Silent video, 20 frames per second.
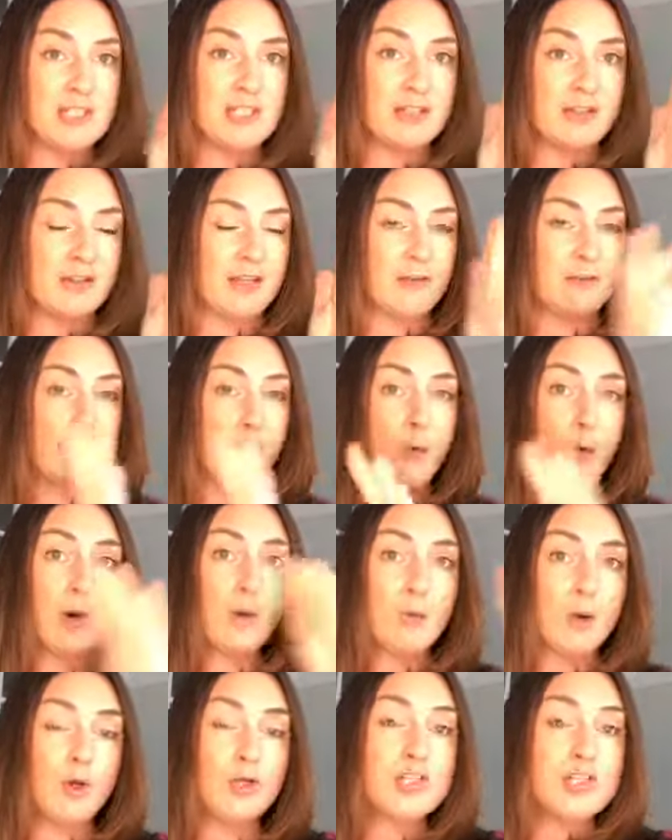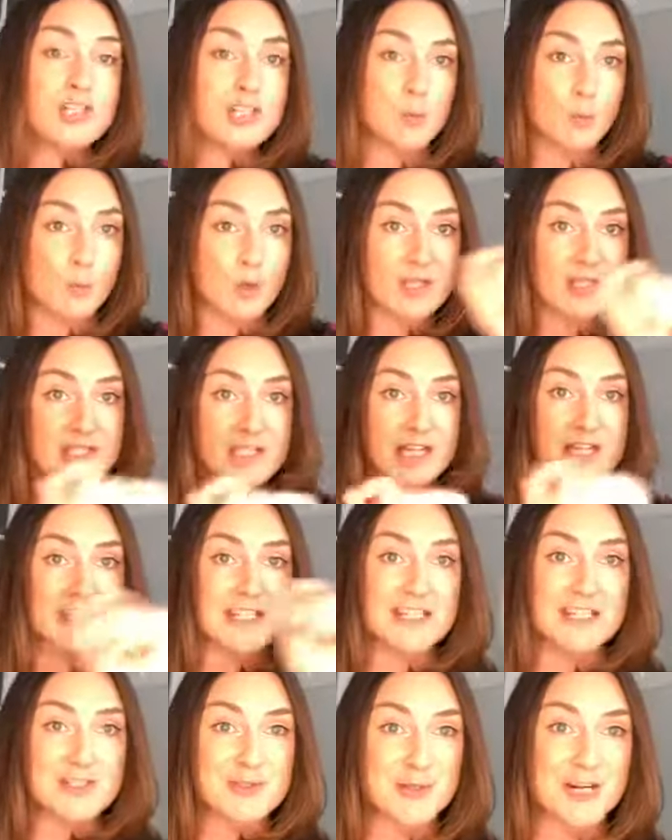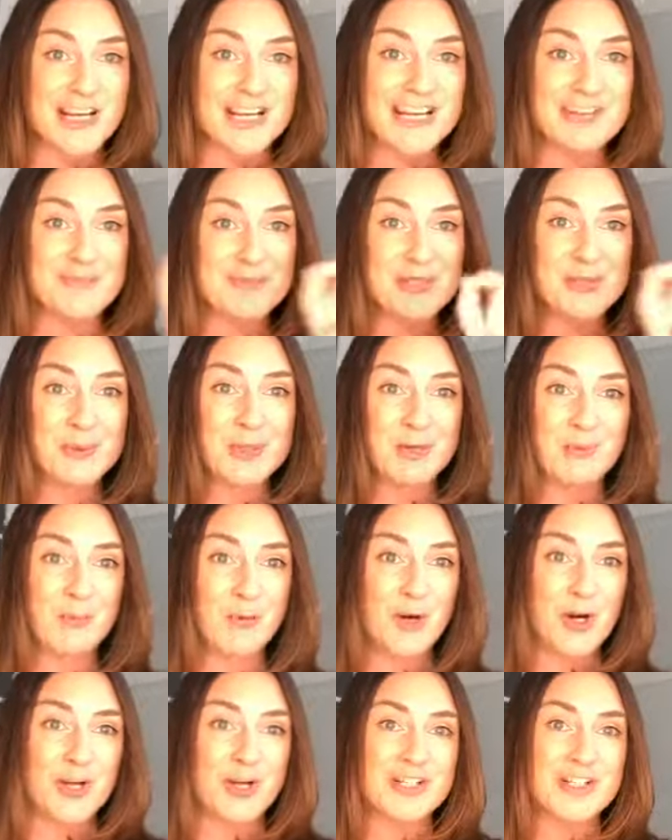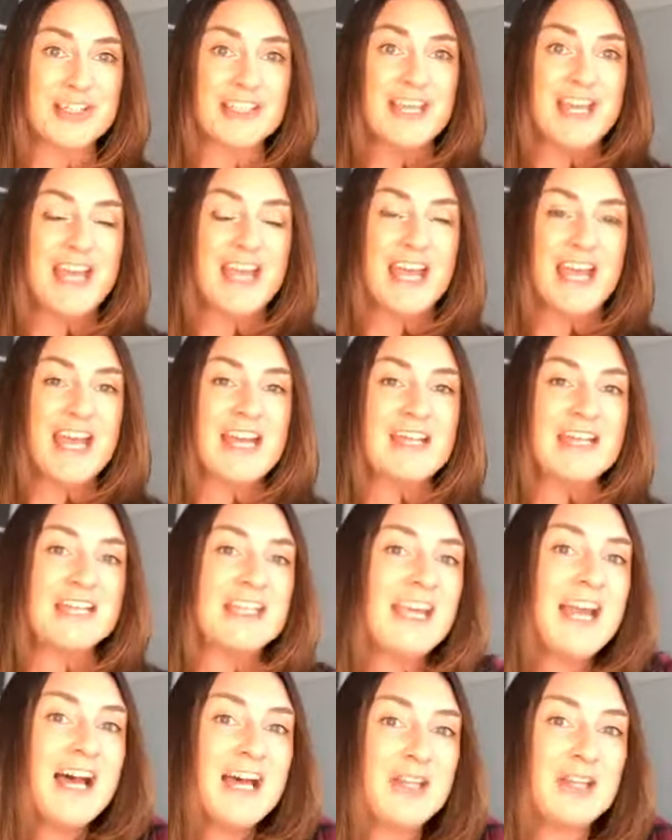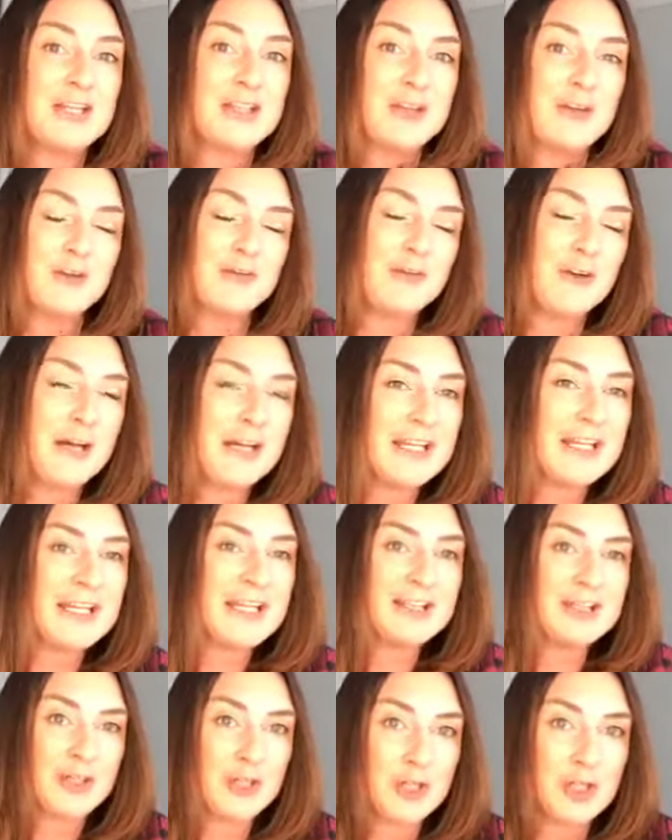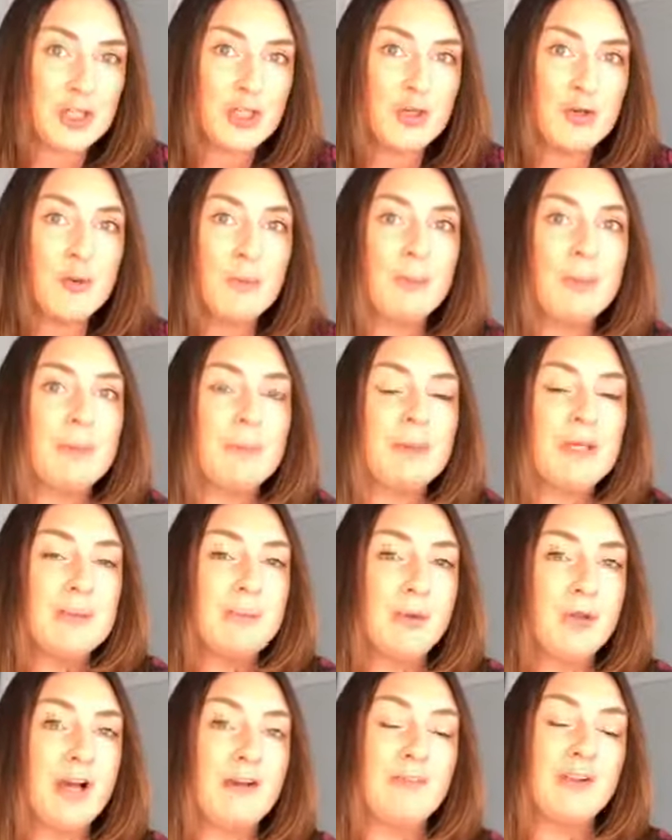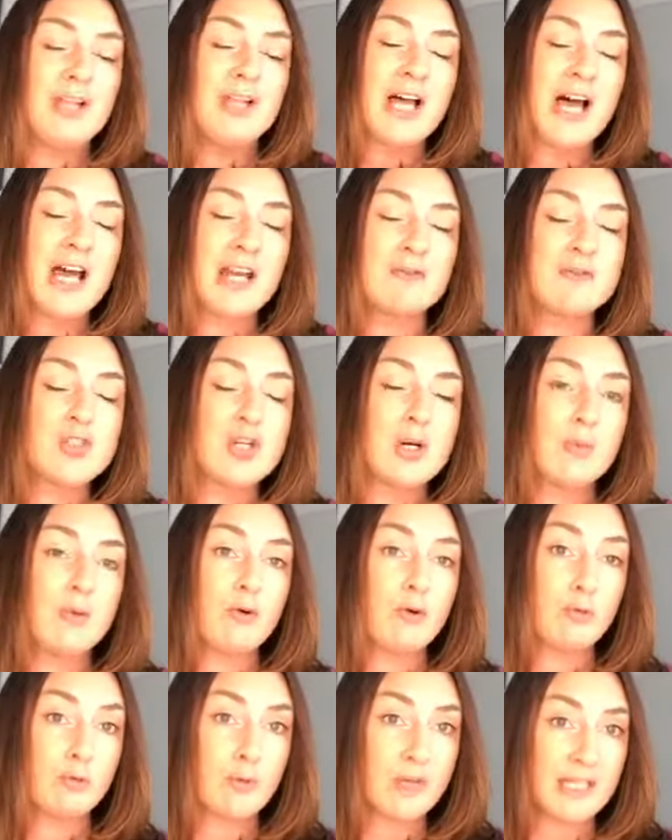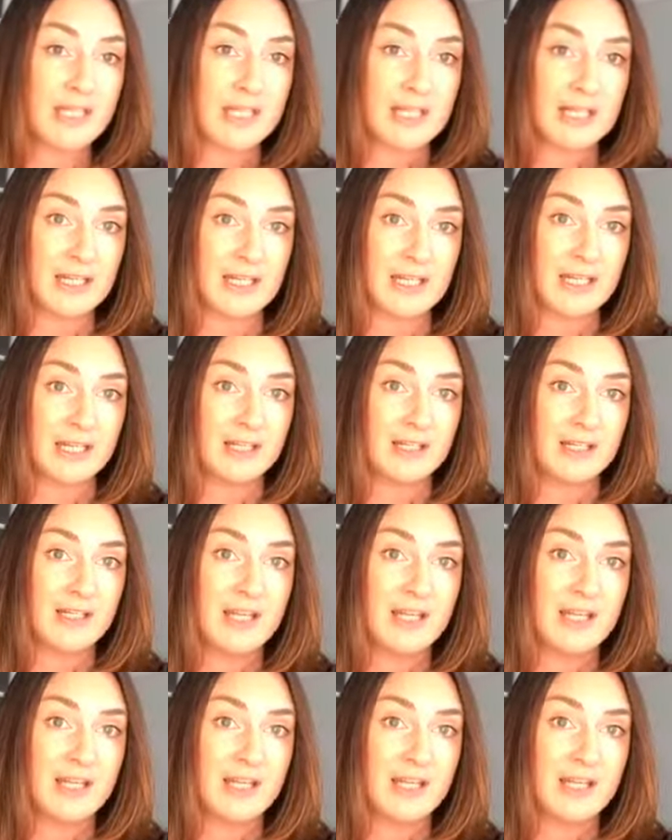in, like 4 emojis in one sentence, right? In between words. And yeah, like they're funny, they're cute, but people have a lot of trouble reading it.